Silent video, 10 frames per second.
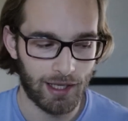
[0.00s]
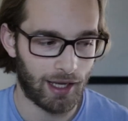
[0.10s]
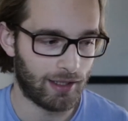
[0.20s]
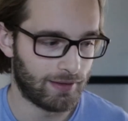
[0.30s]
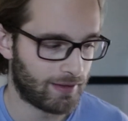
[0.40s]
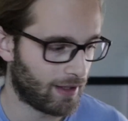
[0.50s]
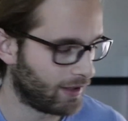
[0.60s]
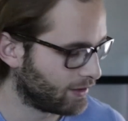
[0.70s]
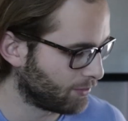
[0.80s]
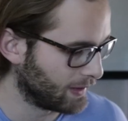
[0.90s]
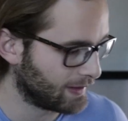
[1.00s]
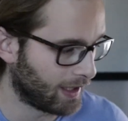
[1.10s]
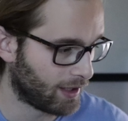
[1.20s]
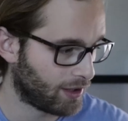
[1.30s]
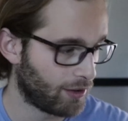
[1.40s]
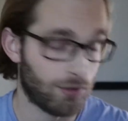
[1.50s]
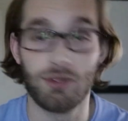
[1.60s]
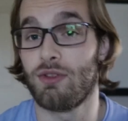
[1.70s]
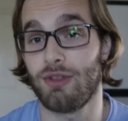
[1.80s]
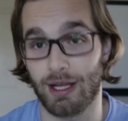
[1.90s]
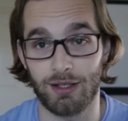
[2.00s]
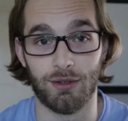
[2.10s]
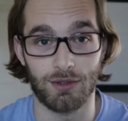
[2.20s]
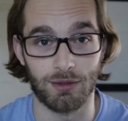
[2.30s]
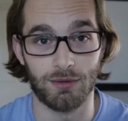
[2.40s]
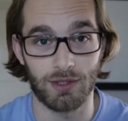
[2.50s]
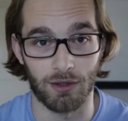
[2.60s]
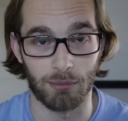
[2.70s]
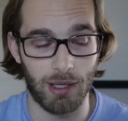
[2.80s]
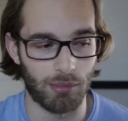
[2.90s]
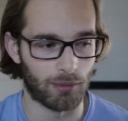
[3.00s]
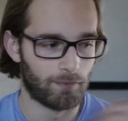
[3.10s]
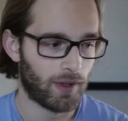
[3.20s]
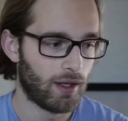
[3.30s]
and I just want to say a huge thank you to certain people.